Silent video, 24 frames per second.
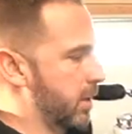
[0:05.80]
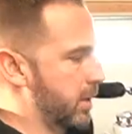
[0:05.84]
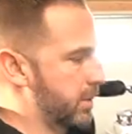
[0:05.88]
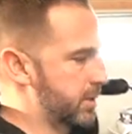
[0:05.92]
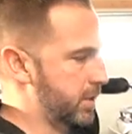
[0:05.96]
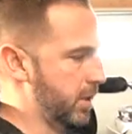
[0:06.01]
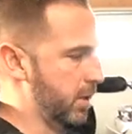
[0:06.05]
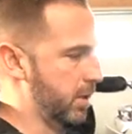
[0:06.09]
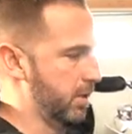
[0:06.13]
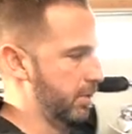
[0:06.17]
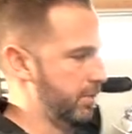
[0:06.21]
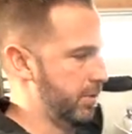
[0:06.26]

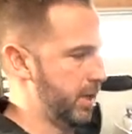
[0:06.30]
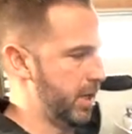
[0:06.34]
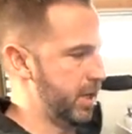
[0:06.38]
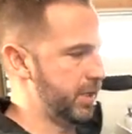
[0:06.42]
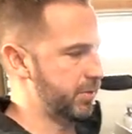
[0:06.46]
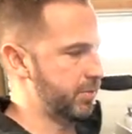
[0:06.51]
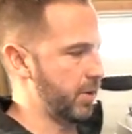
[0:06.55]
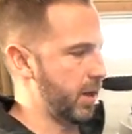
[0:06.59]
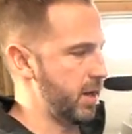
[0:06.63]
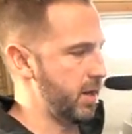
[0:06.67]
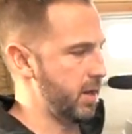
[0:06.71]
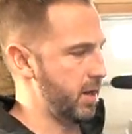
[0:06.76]
So
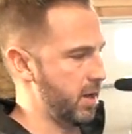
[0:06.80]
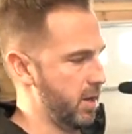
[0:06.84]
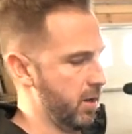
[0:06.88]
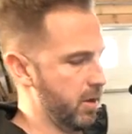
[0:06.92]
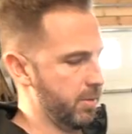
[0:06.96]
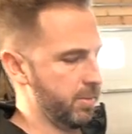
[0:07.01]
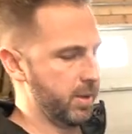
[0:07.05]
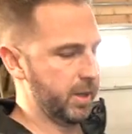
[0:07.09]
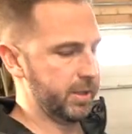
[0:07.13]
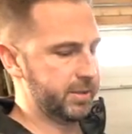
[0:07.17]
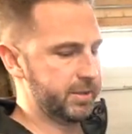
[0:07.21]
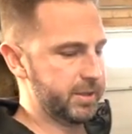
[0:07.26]
these right here
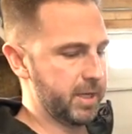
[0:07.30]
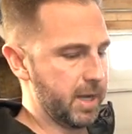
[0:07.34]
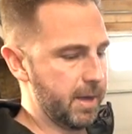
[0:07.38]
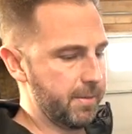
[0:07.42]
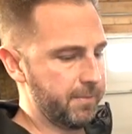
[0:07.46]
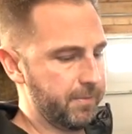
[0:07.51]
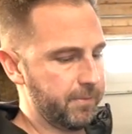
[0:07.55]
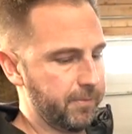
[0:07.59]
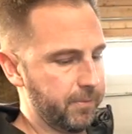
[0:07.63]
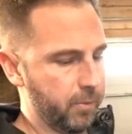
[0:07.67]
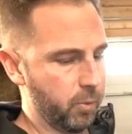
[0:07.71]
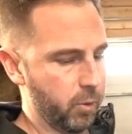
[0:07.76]
are my
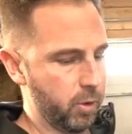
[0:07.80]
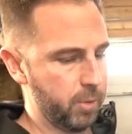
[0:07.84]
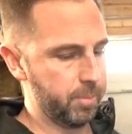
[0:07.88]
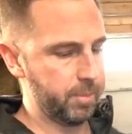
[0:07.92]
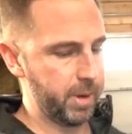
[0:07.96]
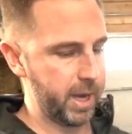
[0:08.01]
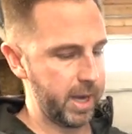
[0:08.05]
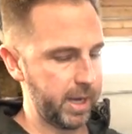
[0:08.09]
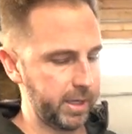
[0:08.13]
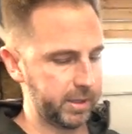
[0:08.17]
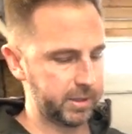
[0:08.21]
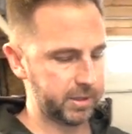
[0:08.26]
top four
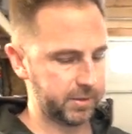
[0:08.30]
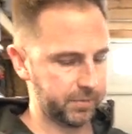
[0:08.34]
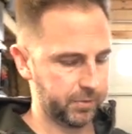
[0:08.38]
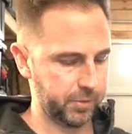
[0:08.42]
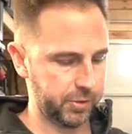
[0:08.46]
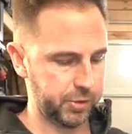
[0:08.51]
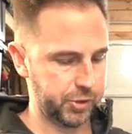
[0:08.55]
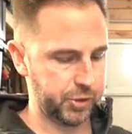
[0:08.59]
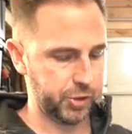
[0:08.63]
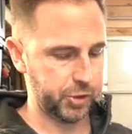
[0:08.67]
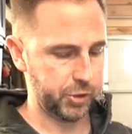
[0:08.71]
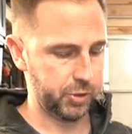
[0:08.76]
baits for
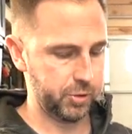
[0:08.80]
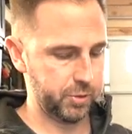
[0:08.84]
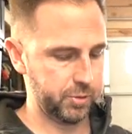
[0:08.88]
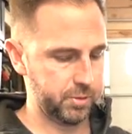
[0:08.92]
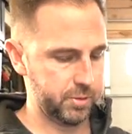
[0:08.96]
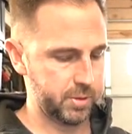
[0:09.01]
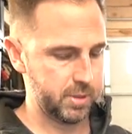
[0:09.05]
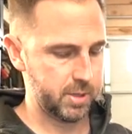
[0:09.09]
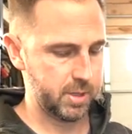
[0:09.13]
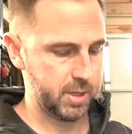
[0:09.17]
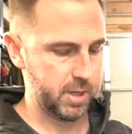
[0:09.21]
June.